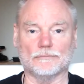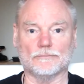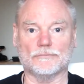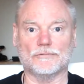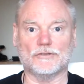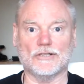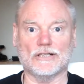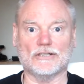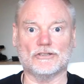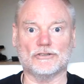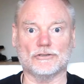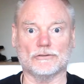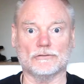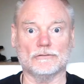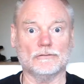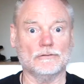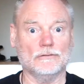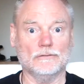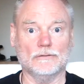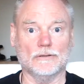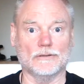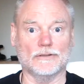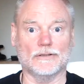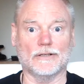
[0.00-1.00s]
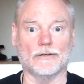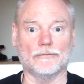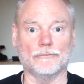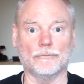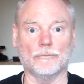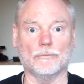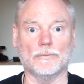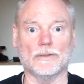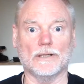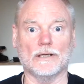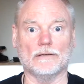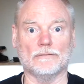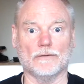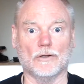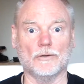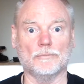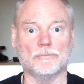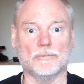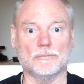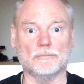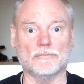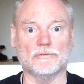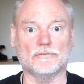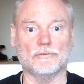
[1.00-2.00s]
section that you don't normally have
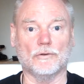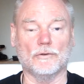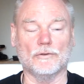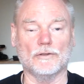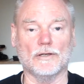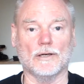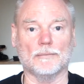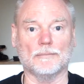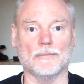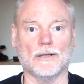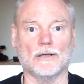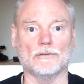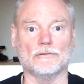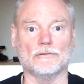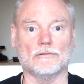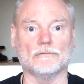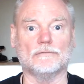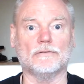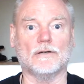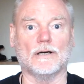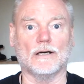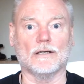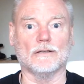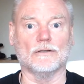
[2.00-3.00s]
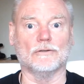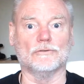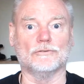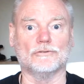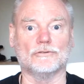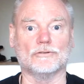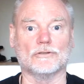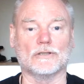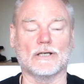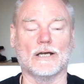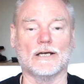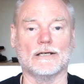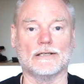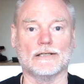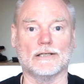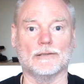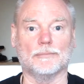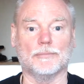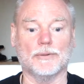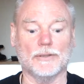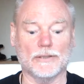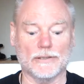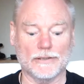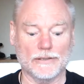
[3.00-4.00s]
open before you upload the file onto
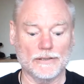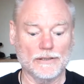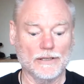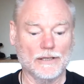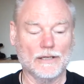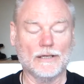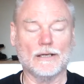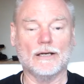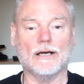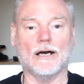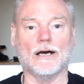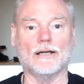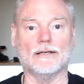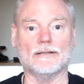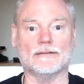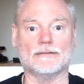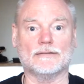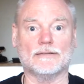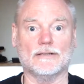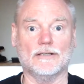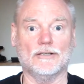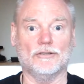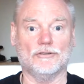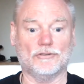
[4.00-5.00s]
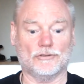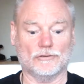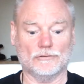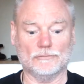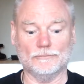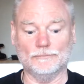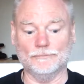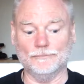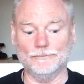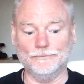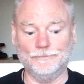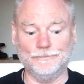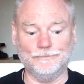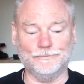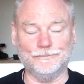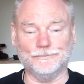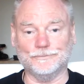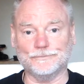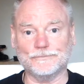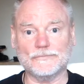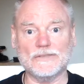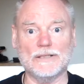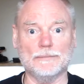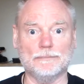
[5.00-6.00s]
KDP, and it says
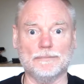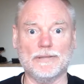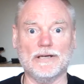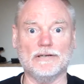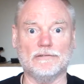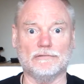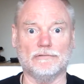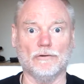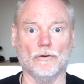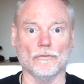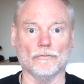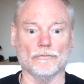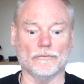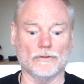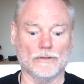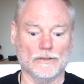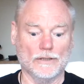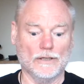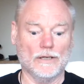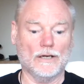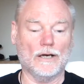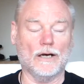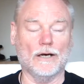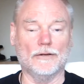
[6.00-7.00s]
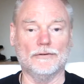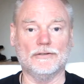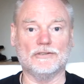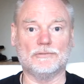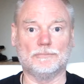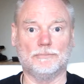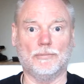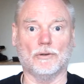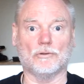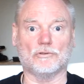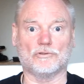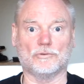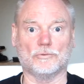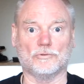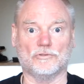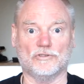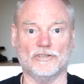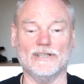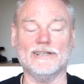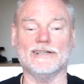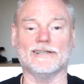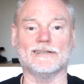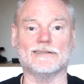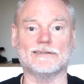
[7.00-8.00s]
embed font, and this box was
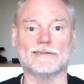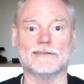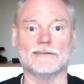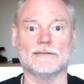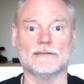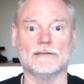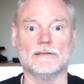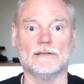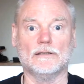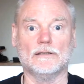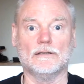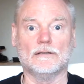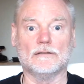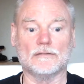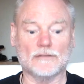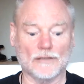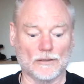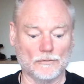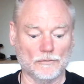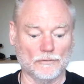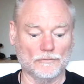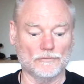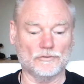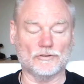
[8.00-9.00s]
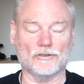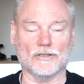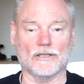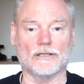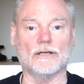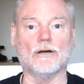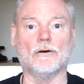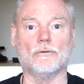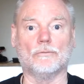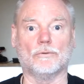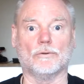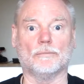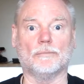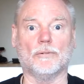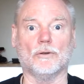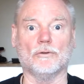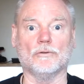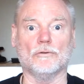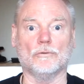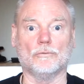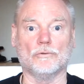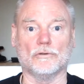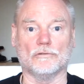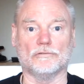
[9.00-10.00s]
ticked, so obviously all
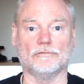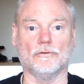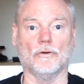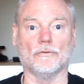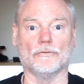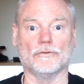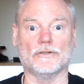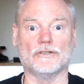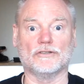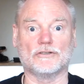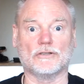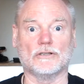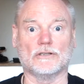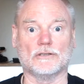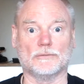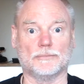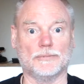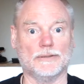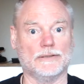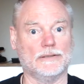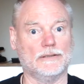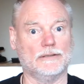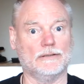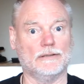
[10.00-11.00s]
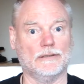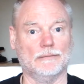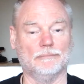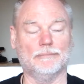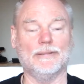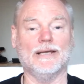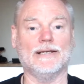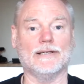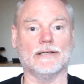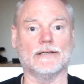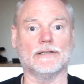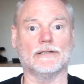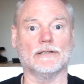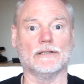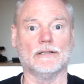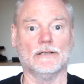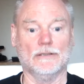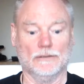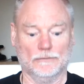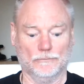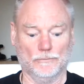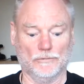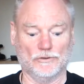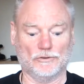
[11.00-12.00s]
the font is going to be embedded,
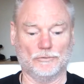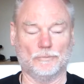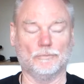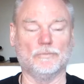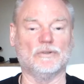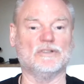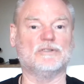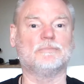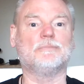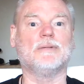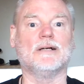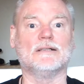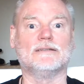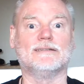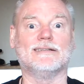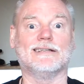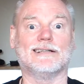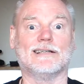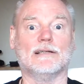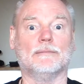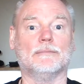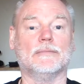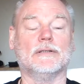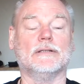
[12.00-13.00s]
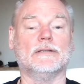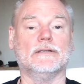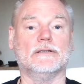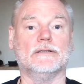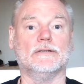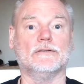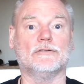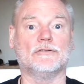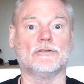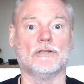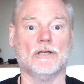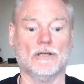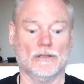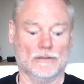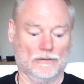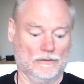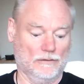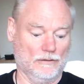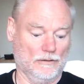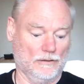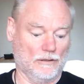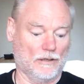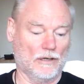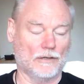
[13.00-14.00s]
which basically means
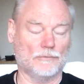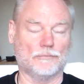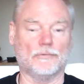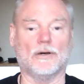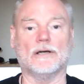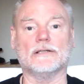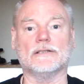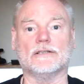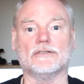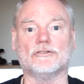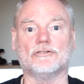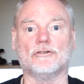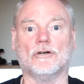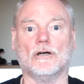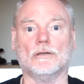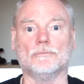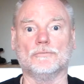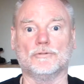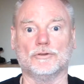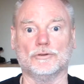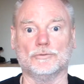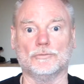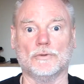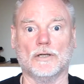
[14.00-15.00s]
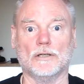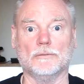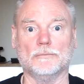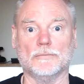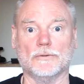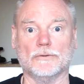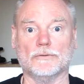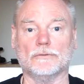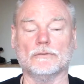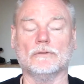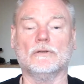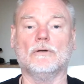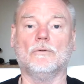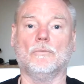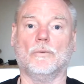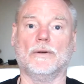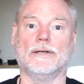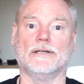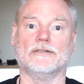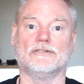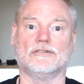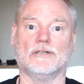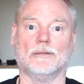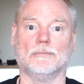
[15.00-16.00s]
that I write in Times New Roman.
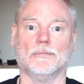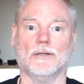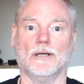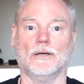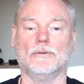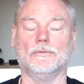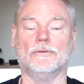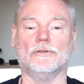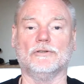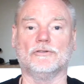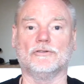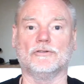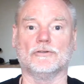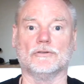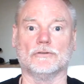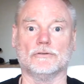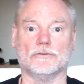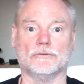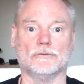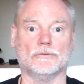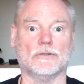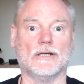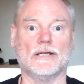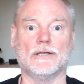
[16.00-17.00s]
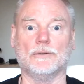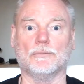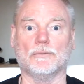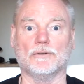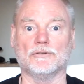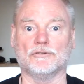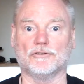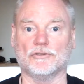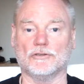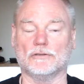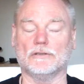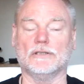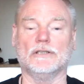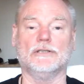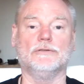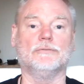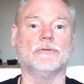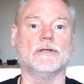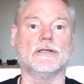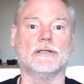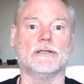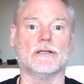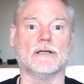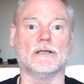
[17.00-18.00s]
When it's uploaded to anyone's
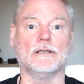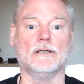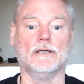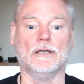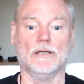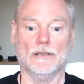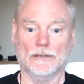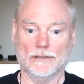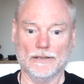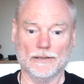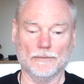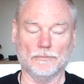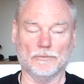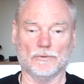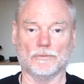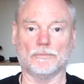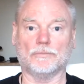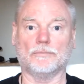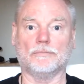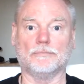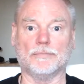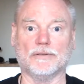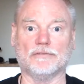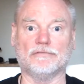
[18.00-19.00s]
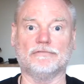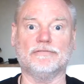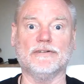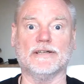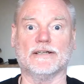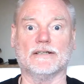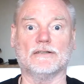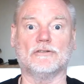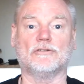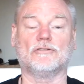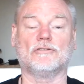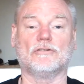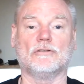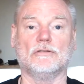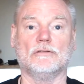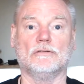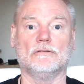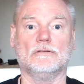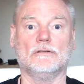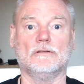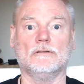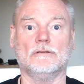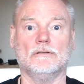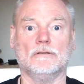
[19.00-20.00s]
e-reader, it will be fixed,
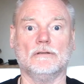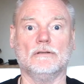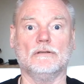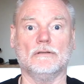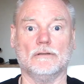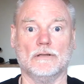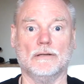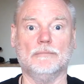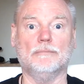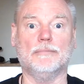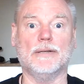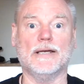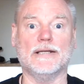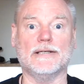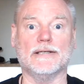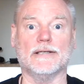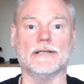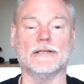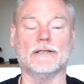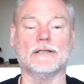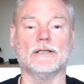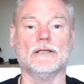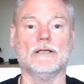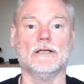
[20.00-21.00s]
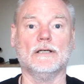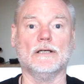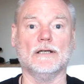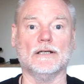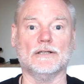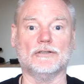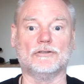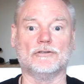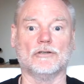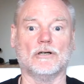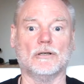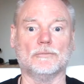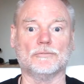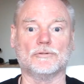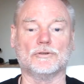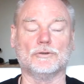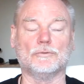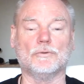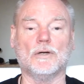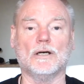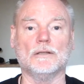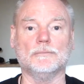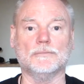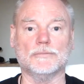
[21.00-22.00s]
embedded in Times
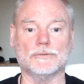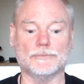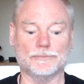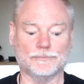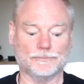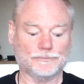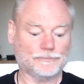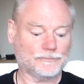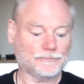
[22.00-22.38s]
New Roman.